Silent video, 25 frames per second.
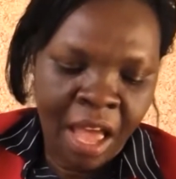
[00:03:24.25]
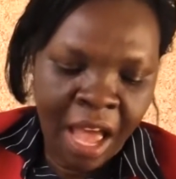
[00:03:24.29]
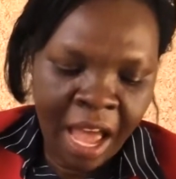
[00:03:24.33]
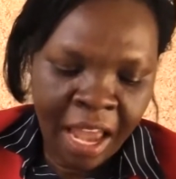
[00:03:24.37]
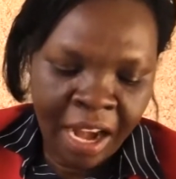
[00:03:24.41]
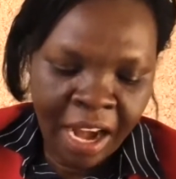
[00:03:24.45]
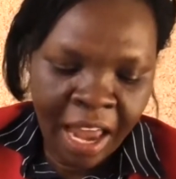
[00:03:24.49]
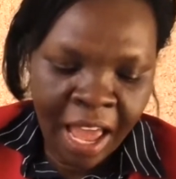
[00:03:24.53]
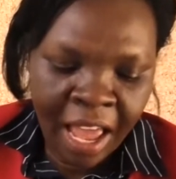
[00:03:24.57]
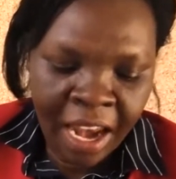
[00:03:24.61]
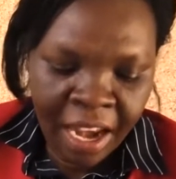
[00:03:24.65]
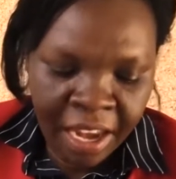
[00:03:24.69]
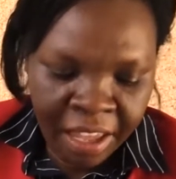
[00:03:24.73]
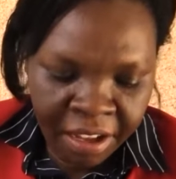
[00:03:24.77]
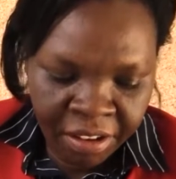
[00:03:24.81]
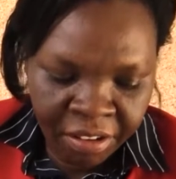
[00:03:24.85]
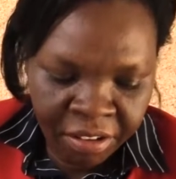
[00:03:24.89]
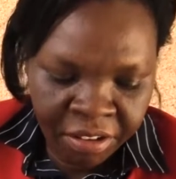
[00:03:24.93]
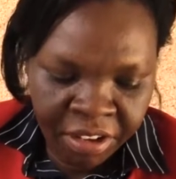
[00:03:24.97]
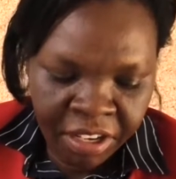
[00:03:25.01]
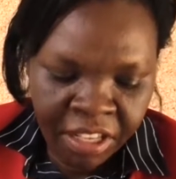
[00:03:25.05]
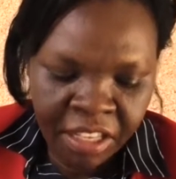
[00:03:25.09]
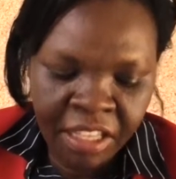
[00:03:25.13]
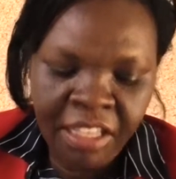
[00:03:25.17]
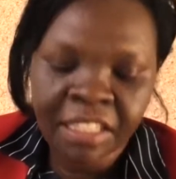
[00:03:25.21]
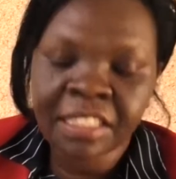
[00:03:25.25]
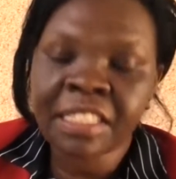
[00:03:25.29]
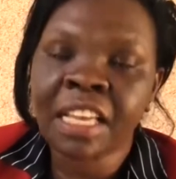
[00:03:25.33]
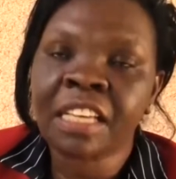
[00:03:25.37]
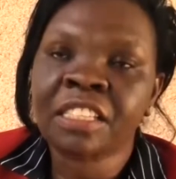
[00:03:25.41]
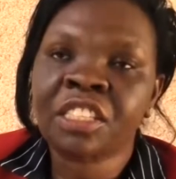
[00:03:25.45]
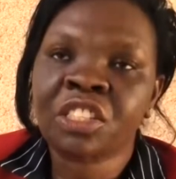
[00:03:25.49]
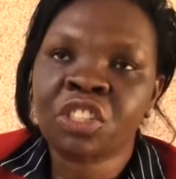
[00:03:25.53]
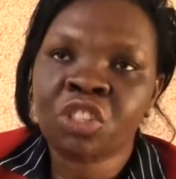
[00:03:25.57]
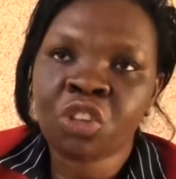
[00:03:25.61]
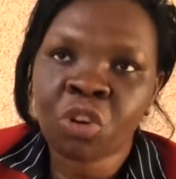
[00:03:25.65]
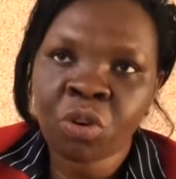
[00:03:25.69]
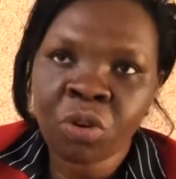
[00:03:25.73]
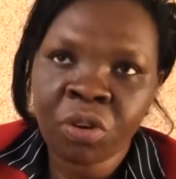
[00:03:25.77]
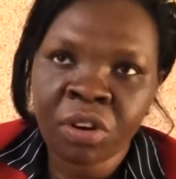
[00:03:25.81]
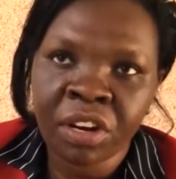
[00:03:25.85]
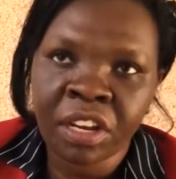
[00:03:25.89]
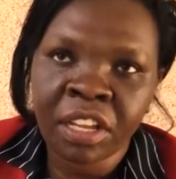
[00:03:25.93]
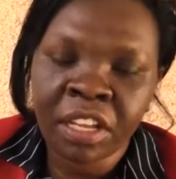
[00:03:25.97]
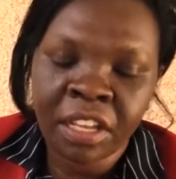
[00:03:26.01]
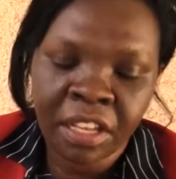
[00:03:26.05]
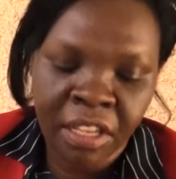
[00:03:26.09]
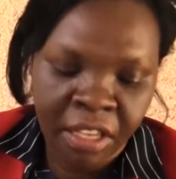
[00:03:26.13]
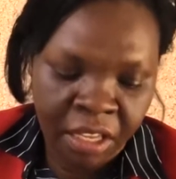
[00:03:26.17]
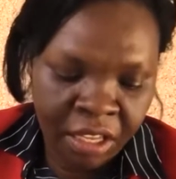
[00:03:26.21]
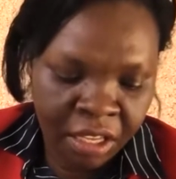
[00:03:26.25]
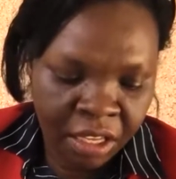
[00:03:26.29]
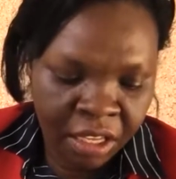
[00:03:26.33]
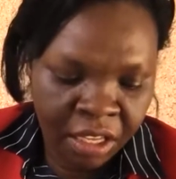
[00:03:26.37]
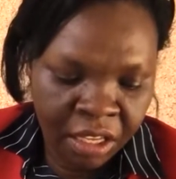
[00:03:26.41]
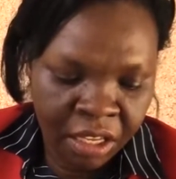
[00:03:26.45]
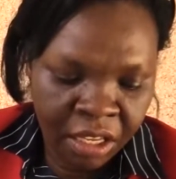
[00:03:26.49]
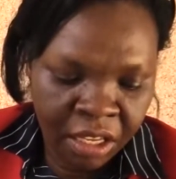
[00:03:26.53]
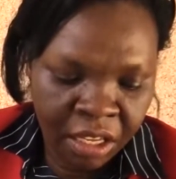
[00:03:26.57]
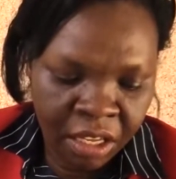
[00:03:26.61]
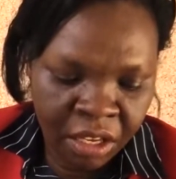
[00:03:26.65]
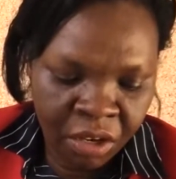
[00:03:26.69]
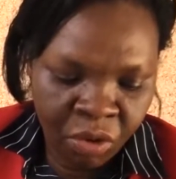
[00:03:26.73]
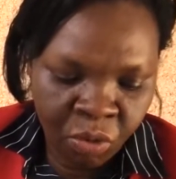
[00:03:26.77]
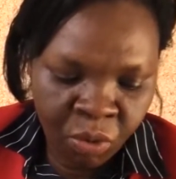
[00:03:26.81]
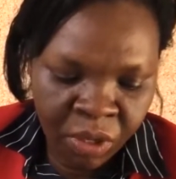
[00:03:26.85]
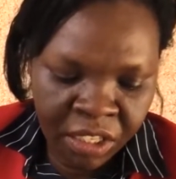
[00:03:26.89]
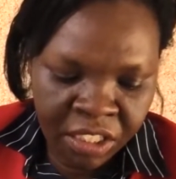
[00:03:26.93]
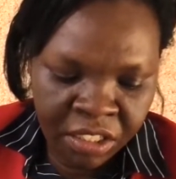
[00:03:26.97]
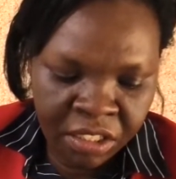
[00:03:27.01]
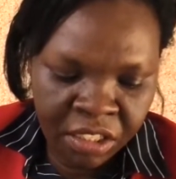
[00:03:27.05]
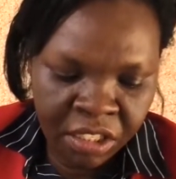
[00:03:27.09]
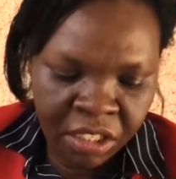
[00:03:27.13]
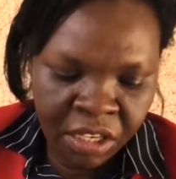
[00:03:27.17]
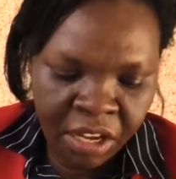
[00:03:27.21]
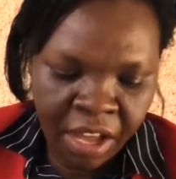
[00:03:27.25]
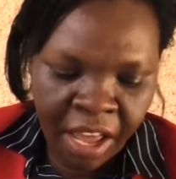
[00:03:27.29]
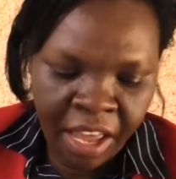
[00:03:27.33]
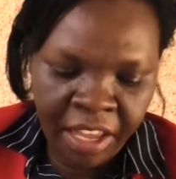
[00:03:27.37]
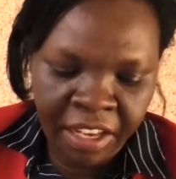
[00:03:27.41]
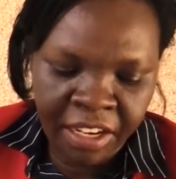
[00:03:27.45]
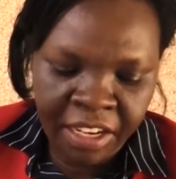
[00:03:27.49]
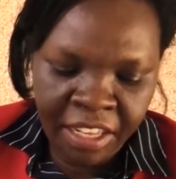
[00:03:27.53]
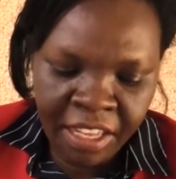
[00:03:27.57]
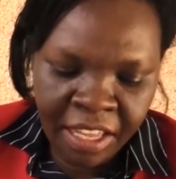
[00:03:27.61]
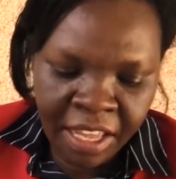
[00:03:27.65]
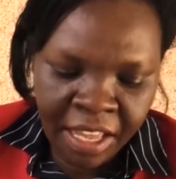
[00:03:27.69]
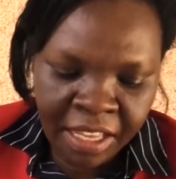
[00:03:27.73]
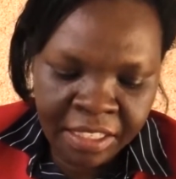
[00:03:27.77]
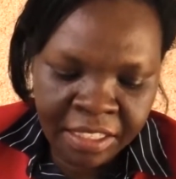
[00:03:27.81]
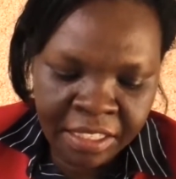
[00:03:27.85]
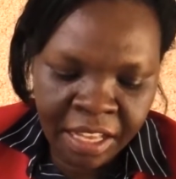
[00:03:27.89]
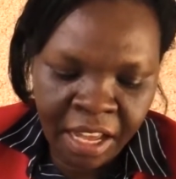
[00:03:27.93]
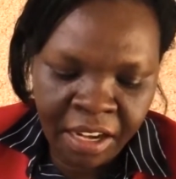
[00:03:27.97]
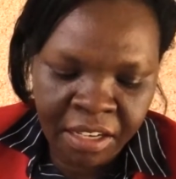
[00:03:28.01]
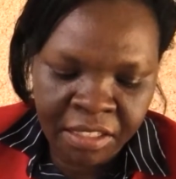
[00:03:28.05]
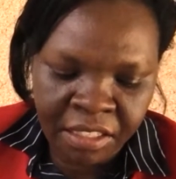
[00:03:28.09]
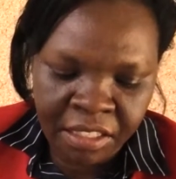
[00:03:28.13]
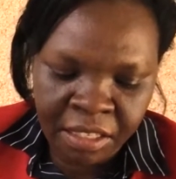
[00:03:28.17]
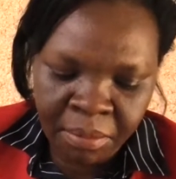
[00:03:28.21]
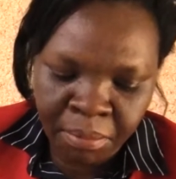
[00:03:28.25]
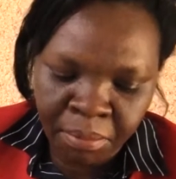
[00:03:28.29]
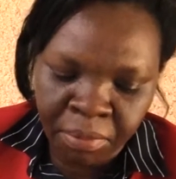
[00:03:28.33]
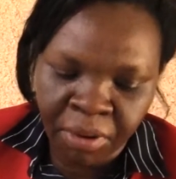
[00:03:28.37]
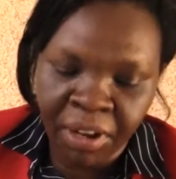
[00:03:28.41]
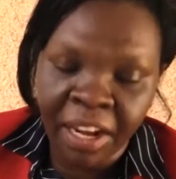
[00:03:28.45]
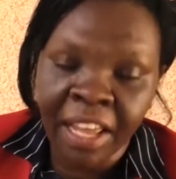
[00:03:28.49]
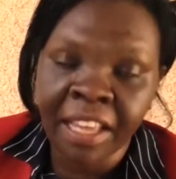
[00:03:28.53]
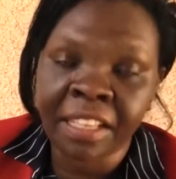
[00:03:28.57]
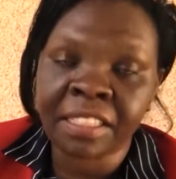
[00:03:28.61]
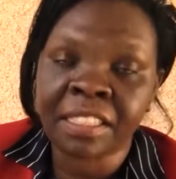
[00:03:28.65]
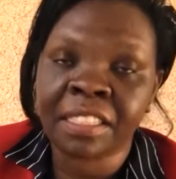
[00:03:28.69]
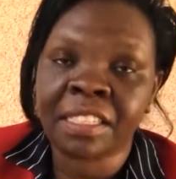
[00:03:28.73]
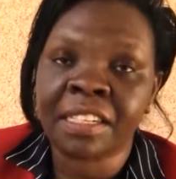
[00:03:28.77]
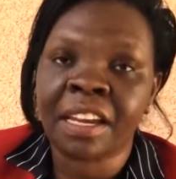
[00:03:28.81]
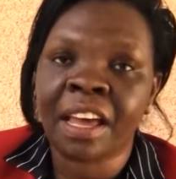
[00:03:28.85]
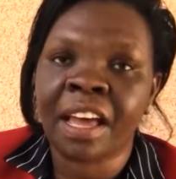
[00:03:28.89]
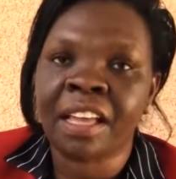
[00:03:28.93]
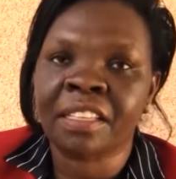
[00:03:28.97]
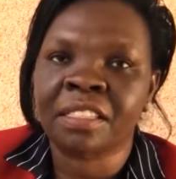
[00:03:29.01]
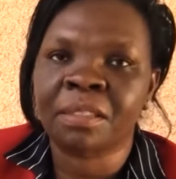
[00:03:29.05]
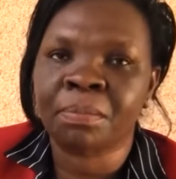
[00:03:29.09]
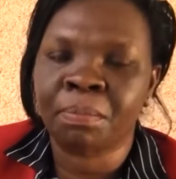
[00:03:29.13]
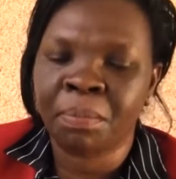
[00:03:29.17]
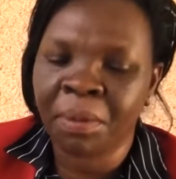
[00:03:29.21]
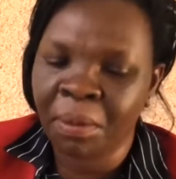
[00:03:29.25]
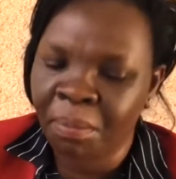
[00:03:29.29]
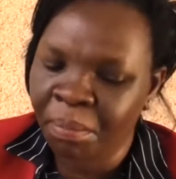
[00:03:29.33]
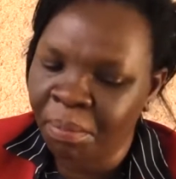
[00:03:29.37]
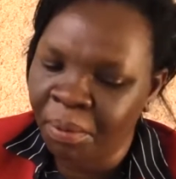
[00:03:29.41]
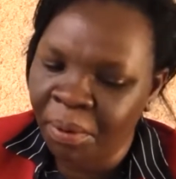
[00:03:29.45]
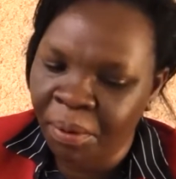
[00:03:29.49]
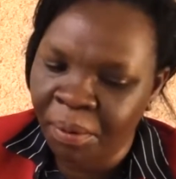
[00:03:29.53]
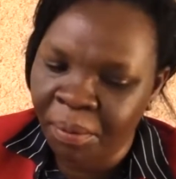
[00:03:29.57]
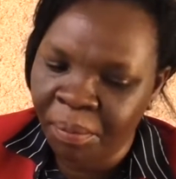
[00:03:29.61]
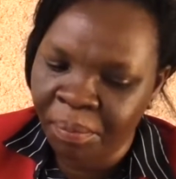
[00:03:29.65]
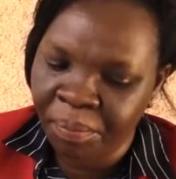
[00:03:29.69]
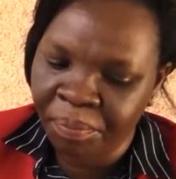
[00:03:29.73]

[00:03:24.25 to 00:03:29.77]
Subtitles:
An allegory is a story in which ideas are symbolized as people.